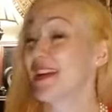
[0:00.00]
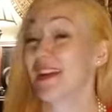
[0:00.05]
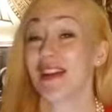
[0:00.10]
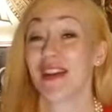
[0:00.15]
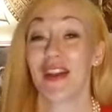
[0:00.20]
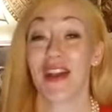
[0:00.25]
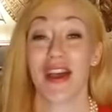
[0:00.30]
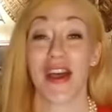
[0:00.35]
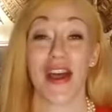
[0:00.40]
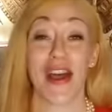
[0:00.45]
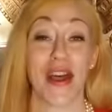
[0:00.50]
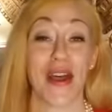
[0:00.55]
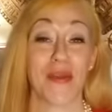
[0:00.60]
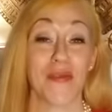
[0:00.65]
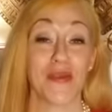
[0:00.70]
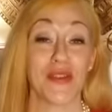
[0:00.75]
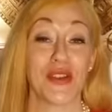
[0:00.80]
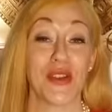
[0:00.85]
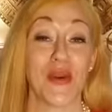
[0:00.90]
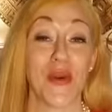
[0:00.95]

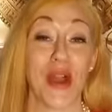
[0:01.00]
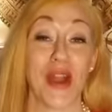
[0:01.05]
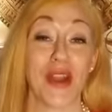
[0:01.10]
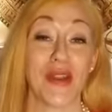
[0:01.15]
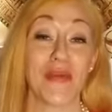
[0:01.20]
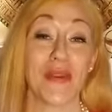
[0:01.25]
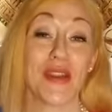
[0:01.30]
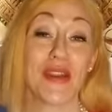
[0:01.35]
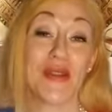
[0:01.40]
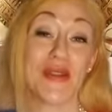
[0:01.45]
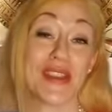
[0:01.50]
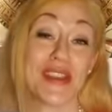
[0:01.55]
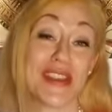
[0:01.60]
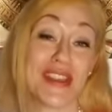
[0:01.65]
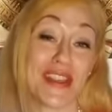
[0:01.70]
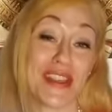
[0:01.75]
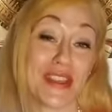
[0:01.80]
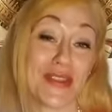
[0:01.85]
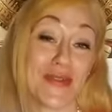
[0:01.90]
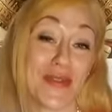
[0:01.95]
So I'm going to be using
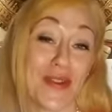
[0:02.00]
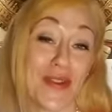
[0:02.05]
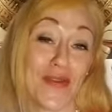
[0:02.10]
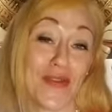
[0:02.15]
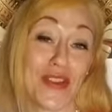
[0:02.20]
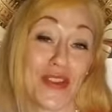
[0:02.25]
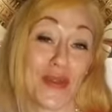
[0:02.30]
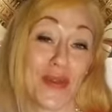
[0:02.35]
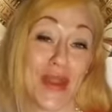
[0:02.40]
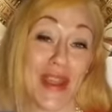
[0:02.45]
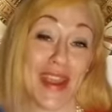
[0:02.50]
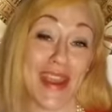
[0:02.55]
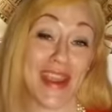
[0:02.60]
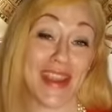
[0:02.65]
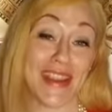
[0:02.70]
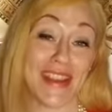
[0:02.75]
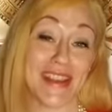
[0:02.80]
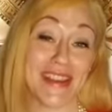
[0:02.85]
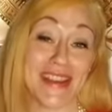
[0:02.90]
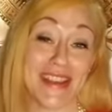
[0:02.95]
this for visual
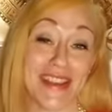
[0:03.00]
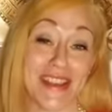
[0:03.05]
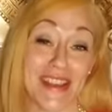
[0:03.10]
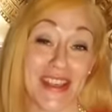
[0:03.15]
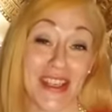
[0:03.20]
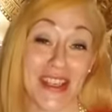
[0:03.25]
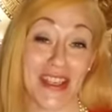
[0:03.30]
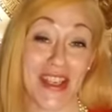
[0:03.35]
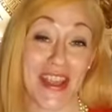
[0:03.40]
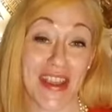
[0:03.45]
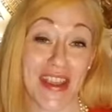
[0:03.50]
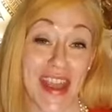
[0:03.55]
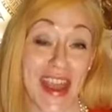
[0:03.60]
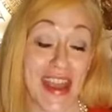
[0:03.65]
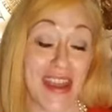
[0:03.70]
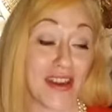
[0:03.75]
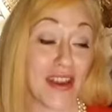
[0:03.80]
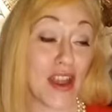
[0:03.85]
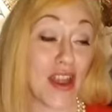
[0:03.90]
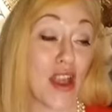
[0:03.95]
aids and such like that.
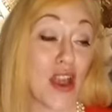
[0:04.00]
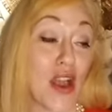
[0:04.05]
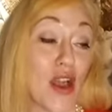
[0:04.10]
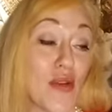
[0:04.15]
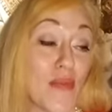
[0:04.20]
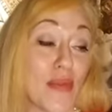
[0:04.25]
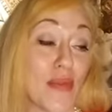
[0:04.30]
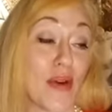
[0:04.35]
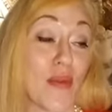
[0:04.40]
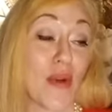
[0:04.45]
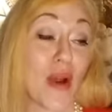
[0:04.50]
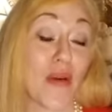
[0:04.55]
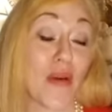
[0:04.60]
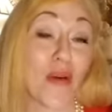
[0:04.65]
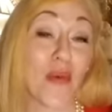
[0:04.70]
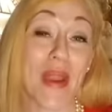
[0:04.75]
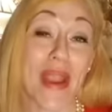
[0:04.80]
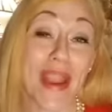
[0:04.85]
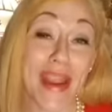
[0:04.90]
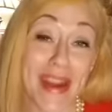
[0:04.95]
But while we're
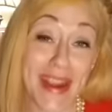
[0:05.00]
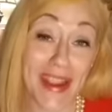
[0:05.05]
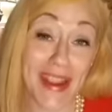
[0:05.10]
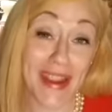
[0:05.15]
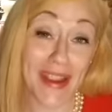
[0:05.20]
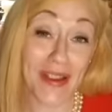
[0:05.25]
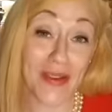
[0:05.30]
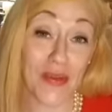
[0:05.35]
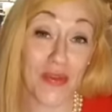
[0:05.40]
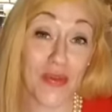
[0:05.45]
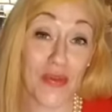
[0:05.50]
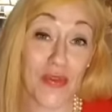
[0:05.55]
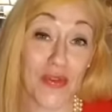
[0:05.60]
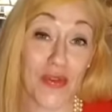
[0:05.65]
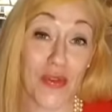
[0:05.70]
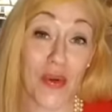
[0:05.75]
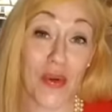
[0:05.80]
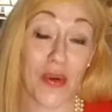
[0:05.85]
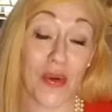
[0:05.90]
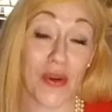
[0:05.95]
waiting
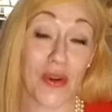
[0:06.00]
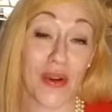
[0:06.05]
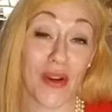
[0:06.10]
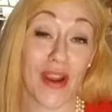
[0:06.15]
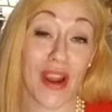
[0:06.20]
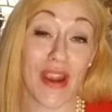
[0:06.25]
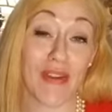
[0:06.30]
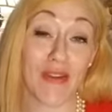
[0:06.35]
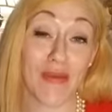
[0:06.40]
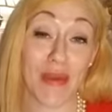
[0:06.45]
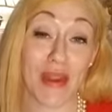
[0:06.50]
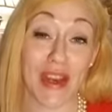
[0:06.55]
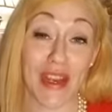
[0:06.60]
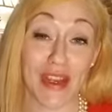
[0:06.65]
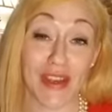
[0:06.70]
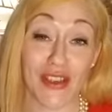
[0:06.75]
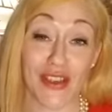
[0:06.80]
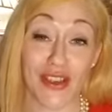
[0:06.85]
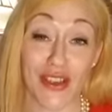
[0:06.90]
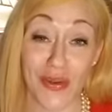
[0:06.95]
for everybody
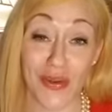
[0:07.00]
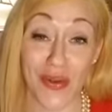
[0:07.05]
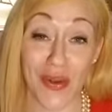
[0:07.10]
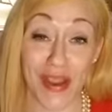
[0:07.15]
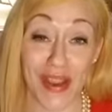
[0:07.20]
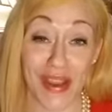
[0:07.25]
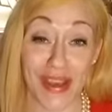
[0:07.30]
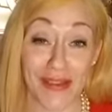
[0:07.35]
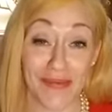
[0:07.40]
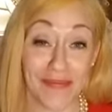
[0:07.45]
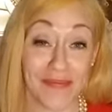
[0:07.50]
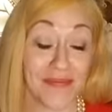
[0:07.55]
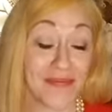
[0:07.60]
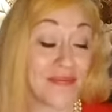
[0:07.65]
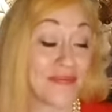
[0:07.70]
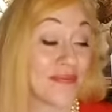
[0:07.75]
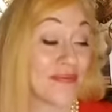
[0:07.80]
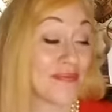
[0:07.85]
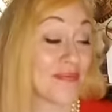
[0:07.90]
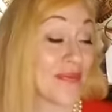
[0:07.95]
to join,
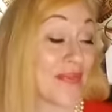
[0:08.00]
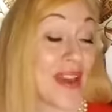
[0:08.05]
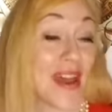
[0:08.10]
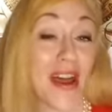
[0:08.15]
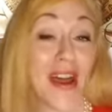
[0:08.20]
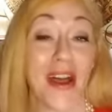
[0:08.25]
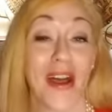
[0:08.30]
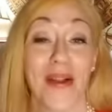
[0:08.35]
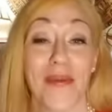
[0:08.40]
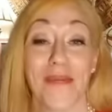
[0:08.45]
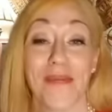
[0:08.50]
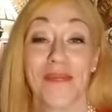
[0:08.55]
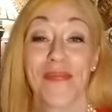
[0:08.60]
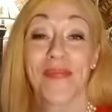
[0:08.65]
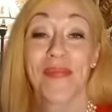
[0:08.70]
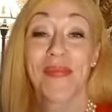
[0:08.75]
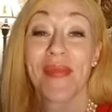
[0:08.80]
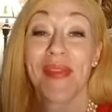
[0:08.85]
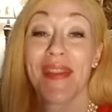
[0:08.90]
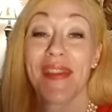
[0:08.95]
I
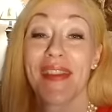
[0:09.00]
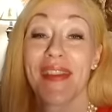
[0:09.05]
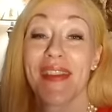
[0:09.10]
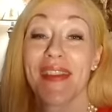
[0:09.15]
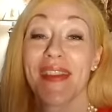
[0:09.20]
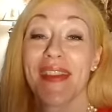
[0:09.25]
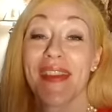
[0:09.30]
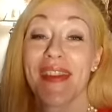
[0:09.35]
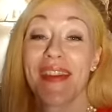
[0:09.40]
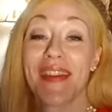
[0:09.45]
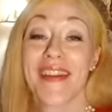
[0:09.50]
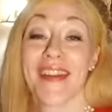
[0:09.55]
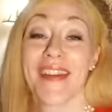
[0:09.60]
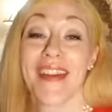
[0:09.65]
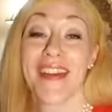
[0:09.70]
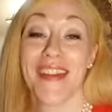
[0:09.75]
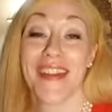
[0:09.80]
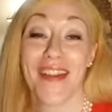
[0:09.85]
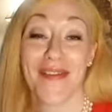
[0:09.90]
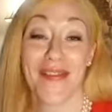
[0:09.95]

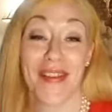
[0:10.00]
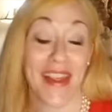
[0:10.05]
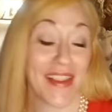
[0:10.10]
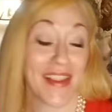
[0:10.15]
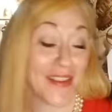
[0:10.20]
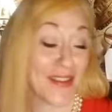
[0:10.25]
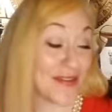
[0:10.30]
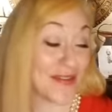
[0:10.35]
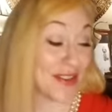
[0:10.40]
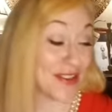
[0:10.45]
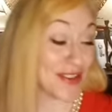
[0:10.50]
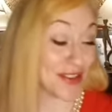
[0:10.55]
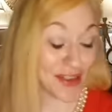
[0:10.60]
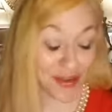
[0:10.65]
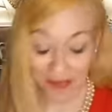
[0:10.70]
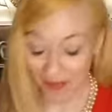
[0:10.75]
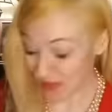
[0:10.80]
love that little feature.